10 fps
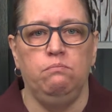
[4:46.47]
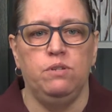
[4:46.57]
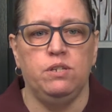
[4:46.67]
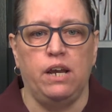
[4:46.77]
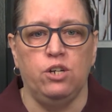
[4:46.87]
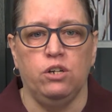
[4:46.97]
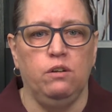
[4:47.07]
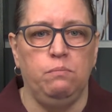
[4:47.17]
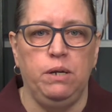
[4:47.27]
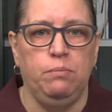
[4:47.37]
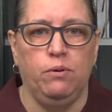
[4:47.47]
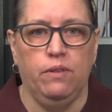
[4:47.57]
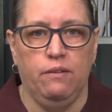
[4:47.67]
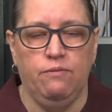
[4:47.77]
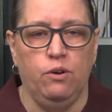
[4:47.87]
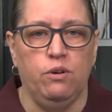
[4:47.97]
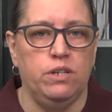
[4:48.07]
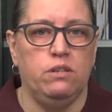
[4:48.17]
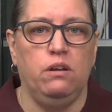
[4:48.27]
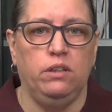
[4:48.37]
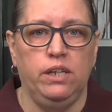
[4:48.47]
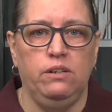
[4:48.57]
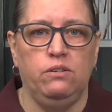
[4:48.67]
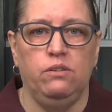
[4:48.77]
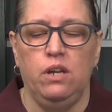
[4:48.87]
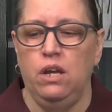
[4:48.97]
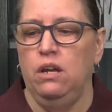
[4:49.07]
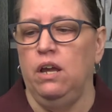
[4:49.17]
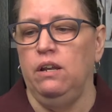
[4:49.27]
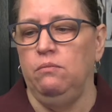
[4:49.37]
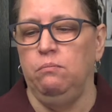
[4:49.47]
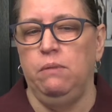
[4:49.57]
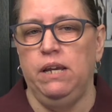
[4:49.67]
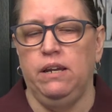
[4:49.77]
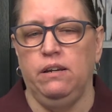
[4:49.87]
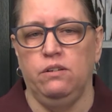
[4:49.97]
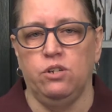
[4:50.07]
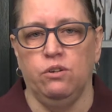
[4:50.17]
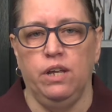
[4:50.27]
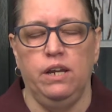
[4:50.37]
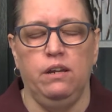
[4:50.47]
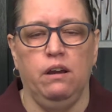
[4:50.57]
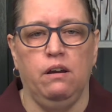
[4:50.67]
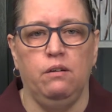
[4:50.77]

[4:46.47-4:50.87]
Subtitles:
section of people that focus on legal and making sure they